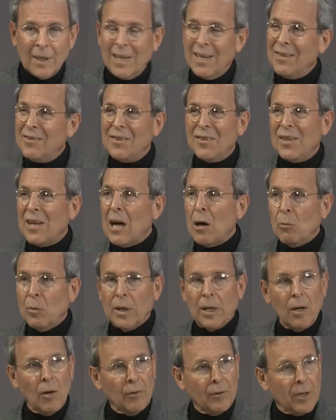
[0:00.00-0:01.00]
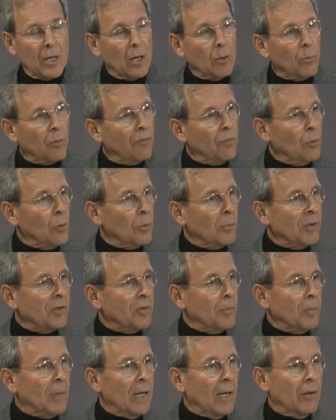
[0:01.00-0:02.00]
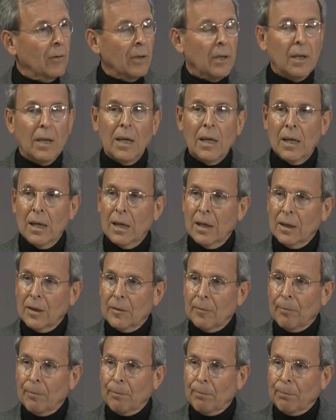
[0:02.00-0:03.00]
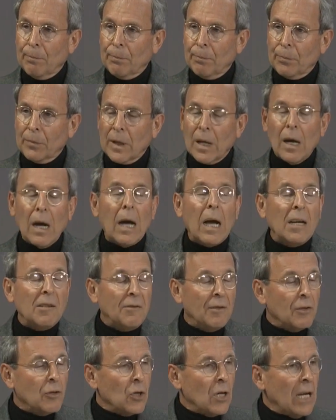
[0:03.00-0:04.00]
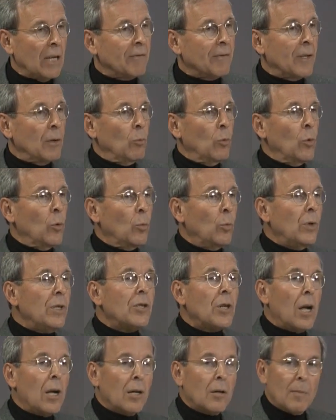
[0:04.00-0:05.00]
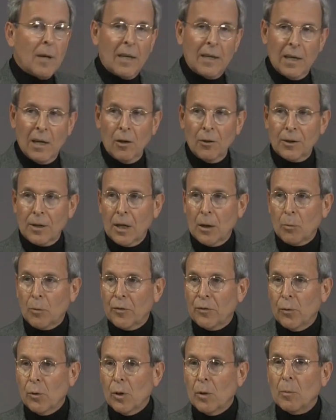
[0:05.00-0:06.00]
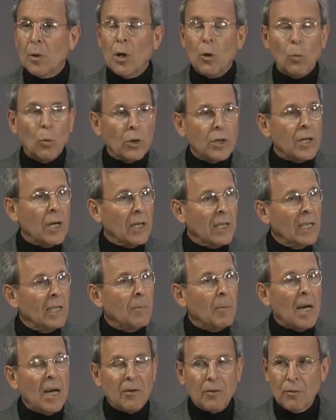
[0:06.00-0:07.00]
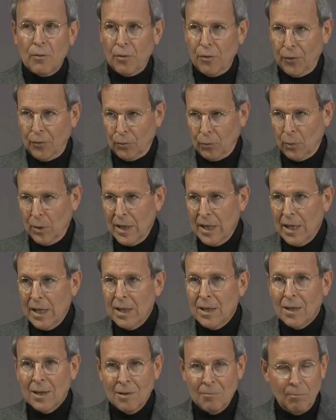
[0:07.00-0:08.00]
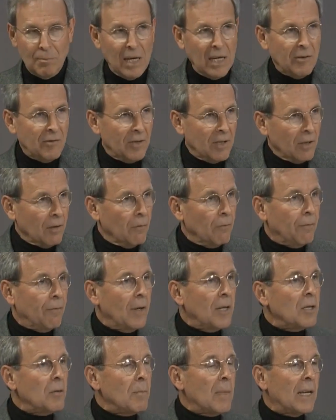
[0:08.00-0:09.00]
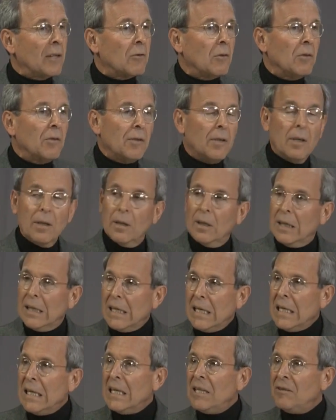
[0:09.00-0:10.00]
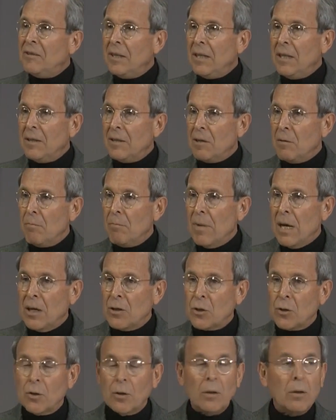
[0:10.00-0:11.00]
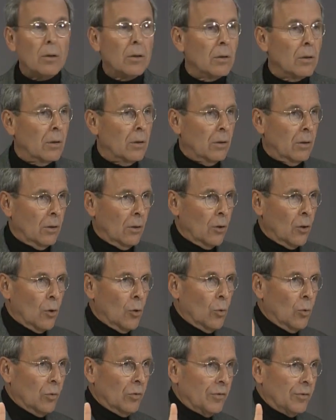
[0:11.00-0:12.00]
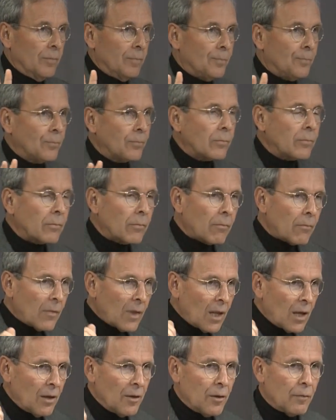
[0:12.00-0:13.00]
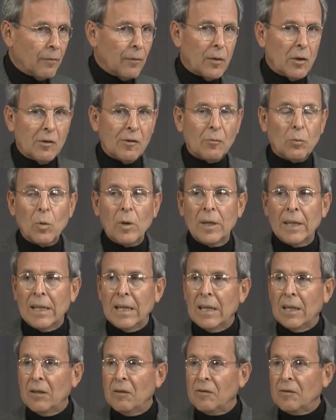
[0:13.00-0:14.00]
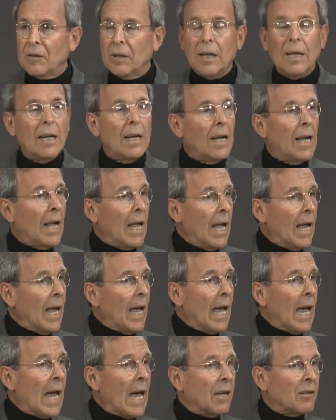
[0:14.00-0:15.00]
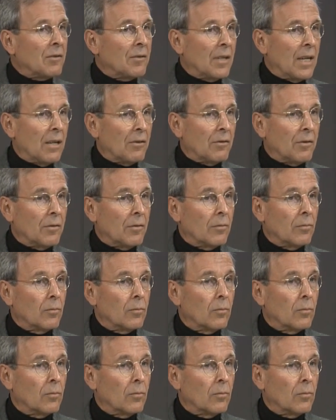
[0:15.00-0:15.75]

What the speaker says: It's not what healthcare reform is about. I suggest that when we talk about healthcare reform, we're talking about three basic, fundamentals, easy to measure goals. The first one is access.